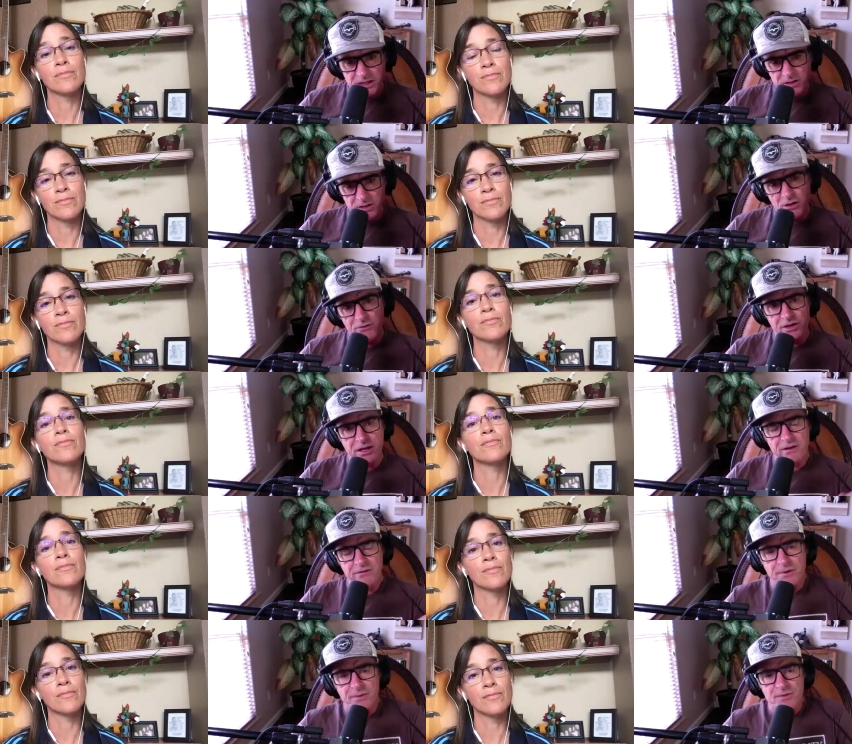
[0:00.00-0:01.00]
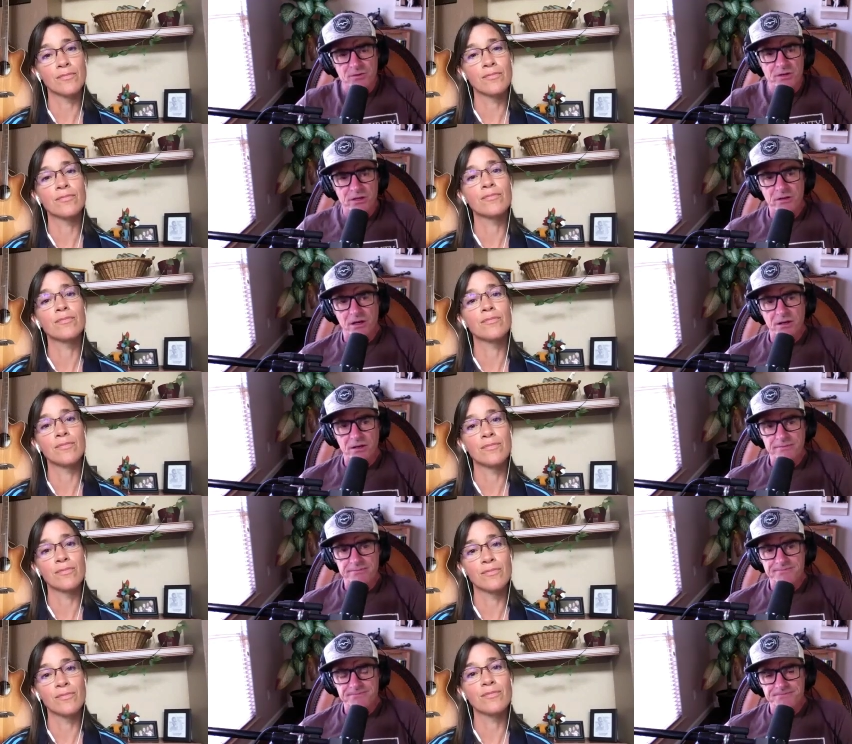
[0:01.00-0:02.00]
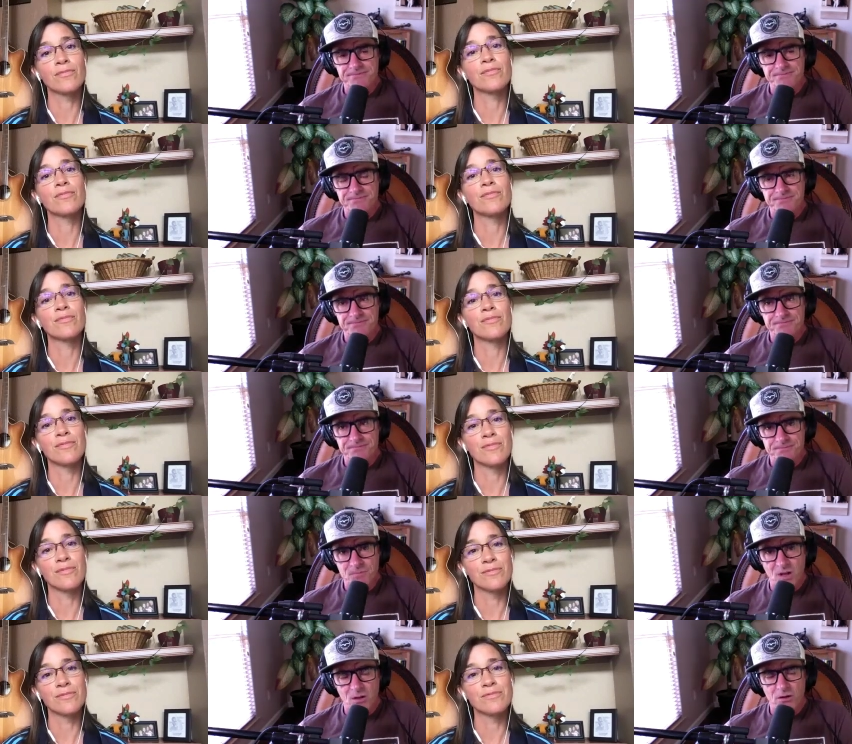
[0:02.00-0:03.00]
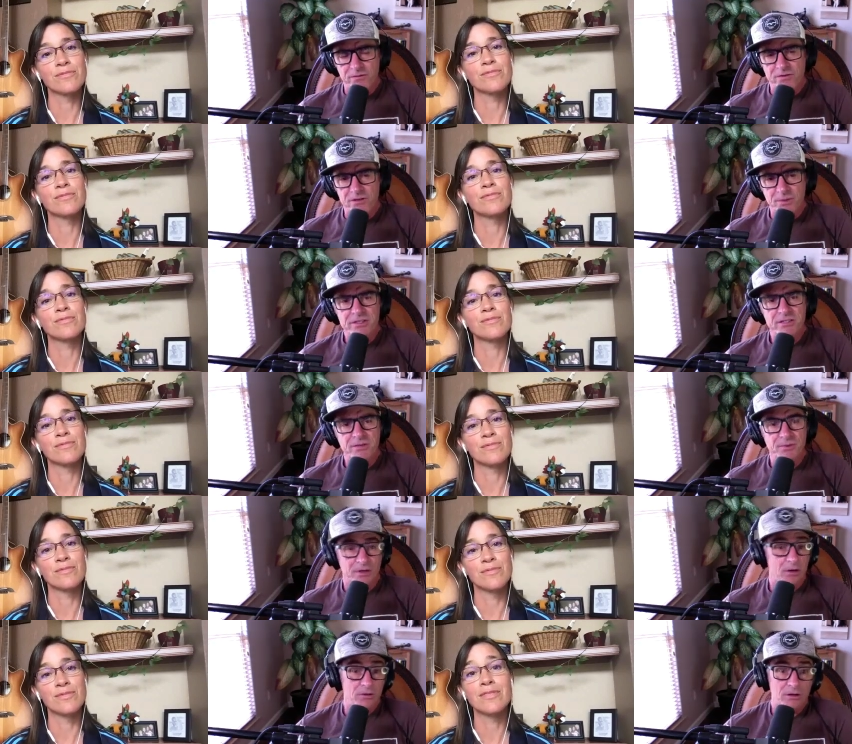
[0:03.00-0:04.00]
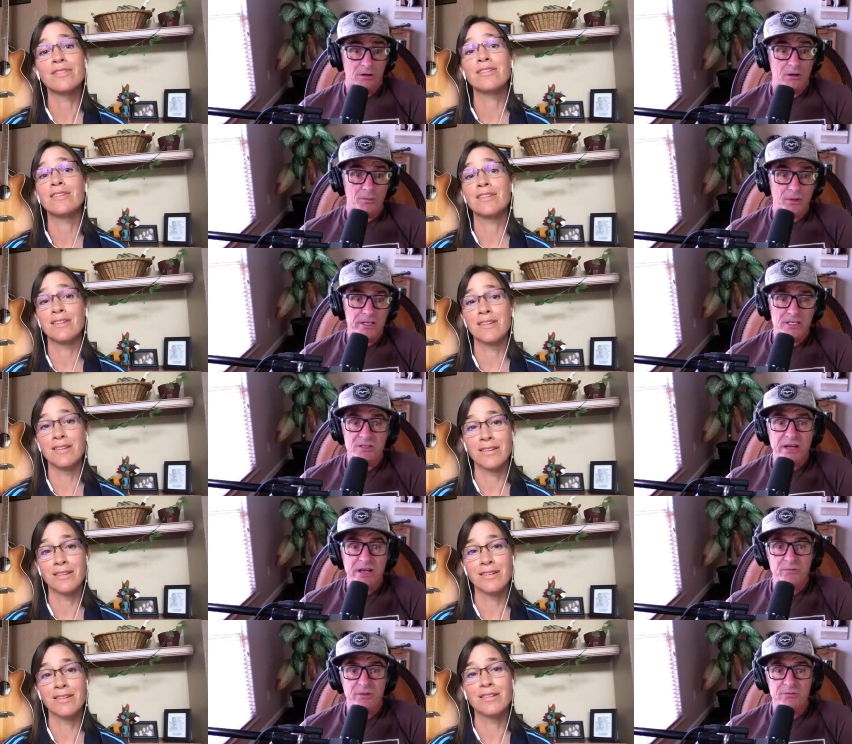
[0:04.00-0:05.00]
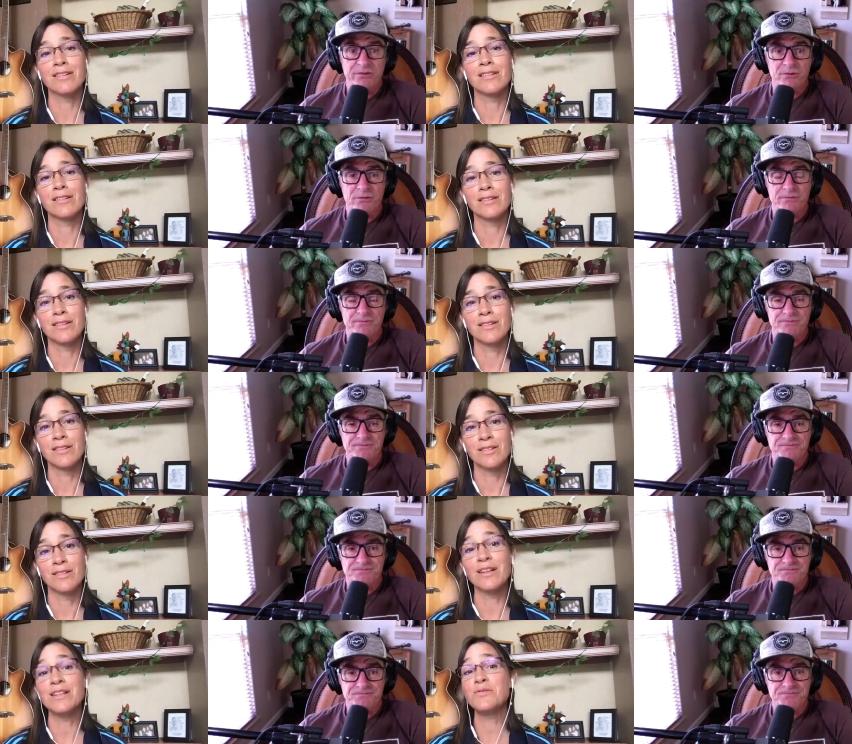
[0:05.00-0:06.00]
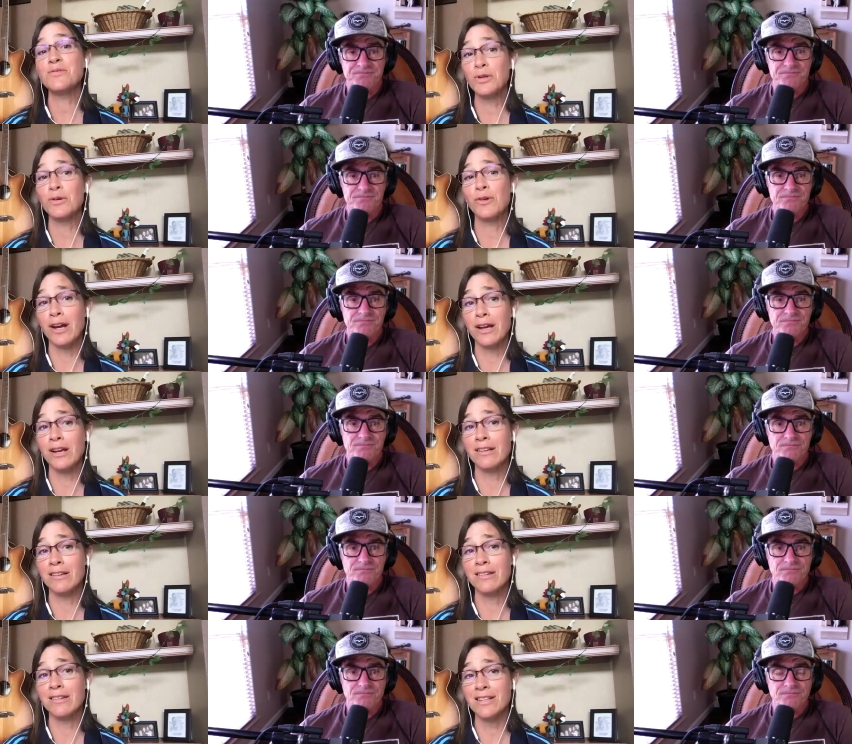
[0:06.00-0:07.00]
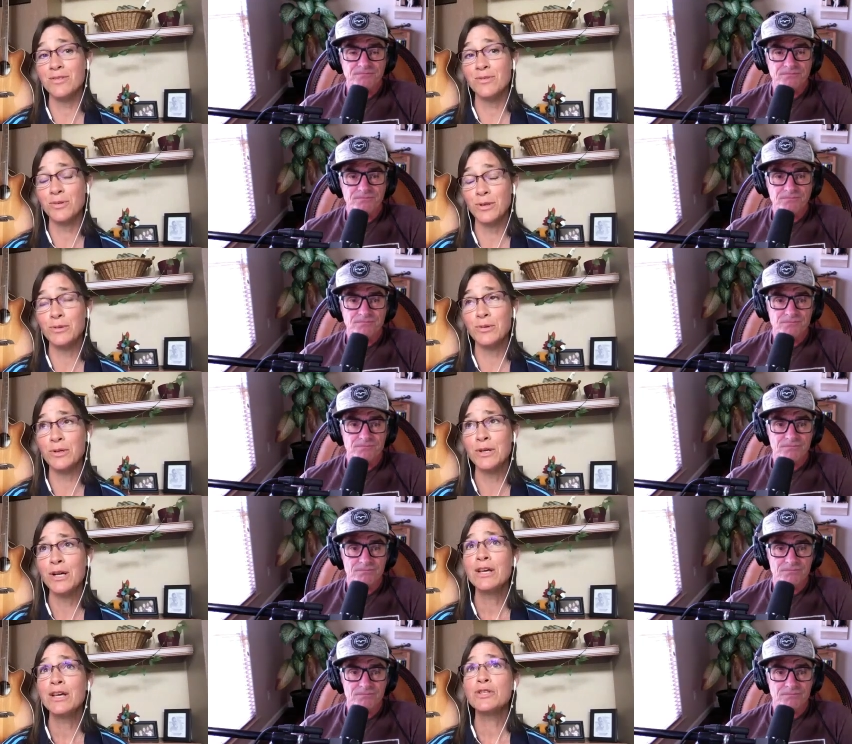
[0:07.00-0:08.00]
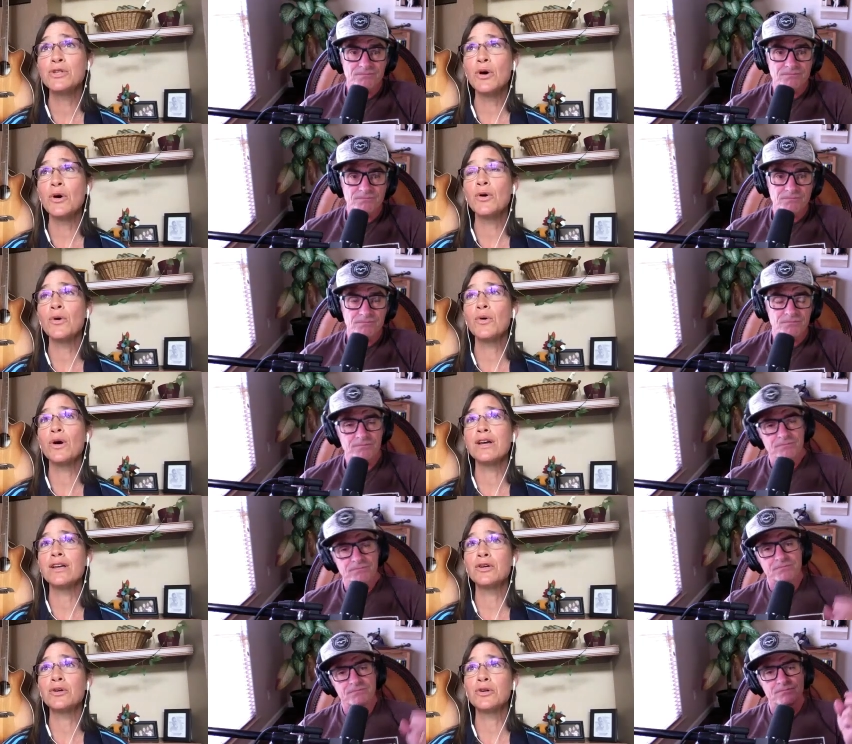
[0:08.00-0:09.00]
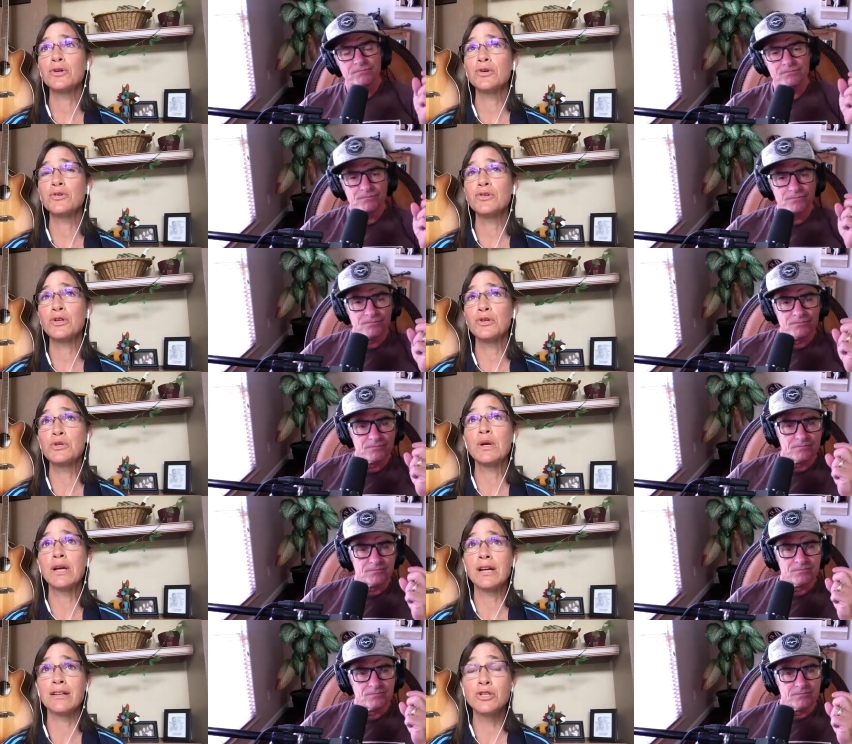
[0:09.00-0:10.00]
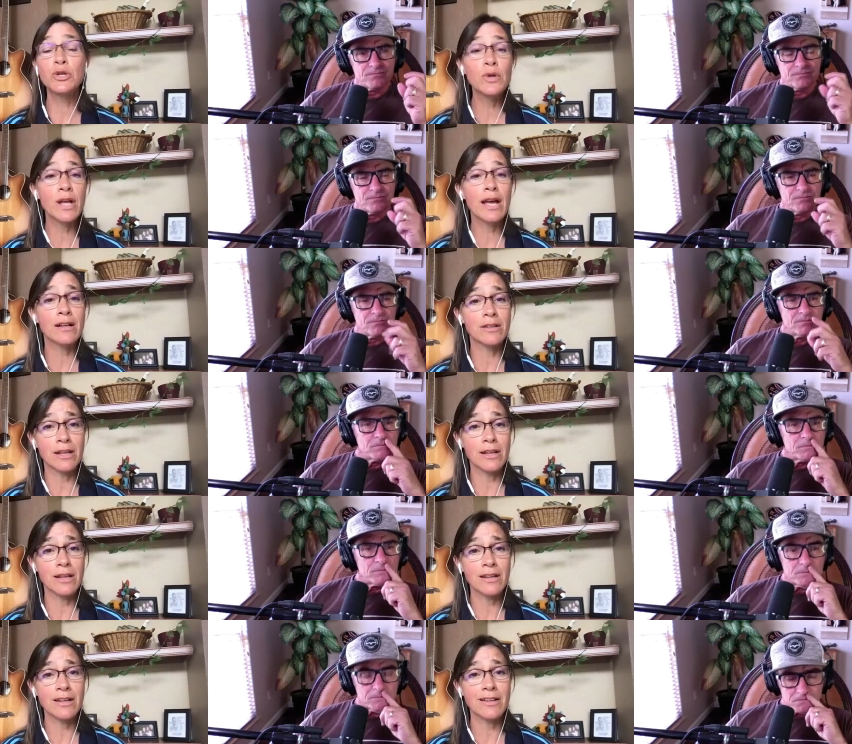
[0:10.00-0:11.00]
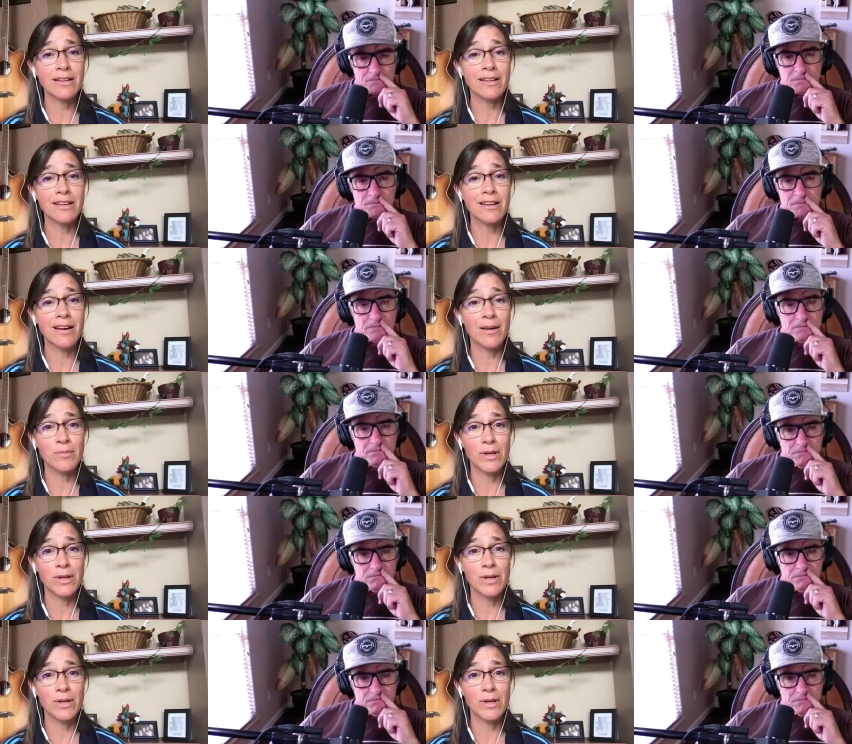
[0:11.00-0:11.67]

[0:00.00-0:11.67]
Speaker 1: take off again, I'm doing um, a lot of domestic, going a lot of places I haven't been before.
Speaker 2: That's really great. That's really cool. So you're you're doing a two day clinic mm-hmm. um,